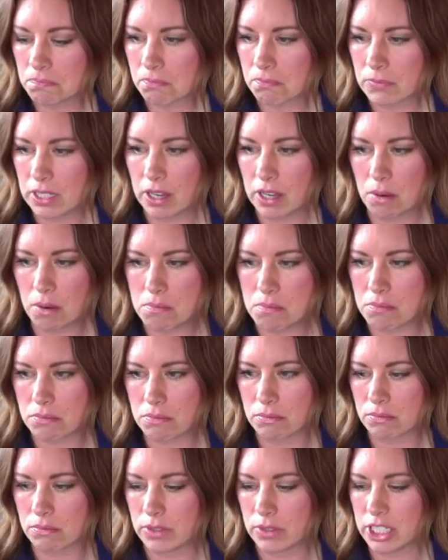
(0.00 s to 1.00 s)
Yep.
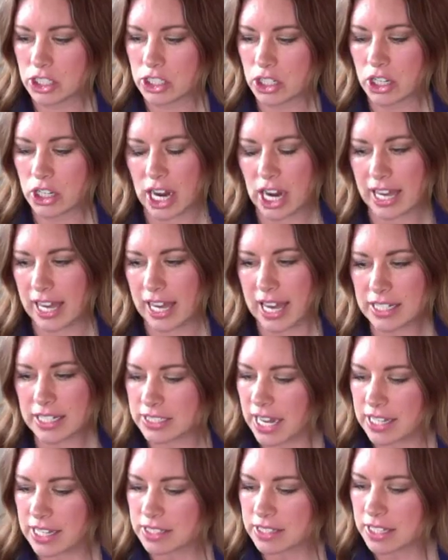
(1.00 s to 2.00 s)
It's good. I can't
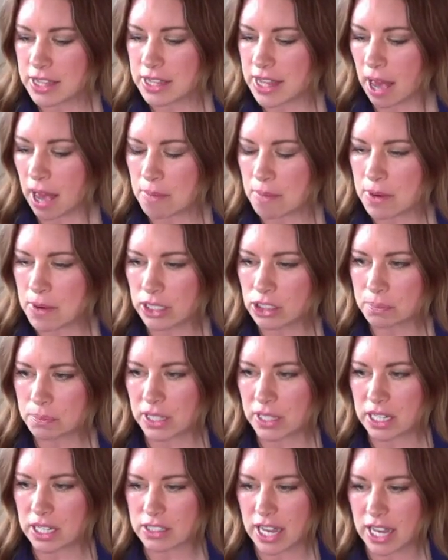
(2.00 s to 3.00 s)
taste it that much
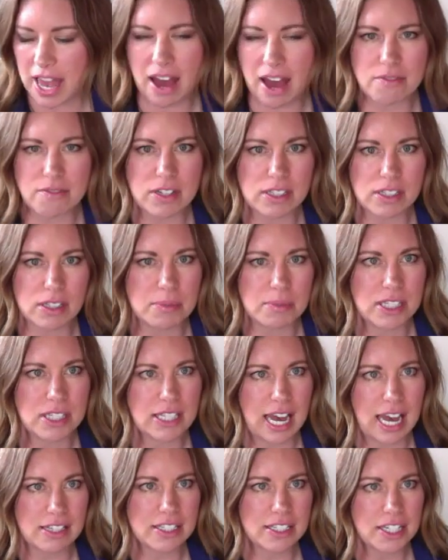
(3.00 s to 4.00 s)
because I have the Slim and
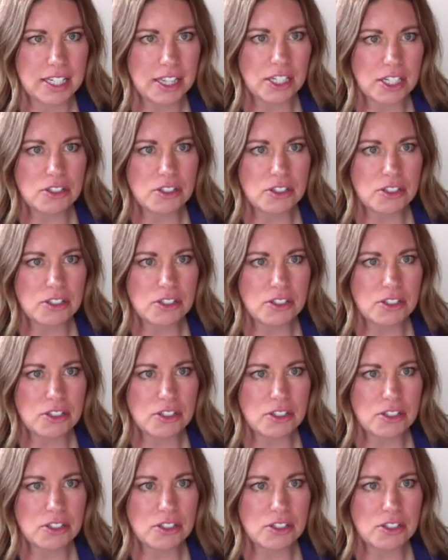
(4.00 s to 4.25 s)
Sassy in there.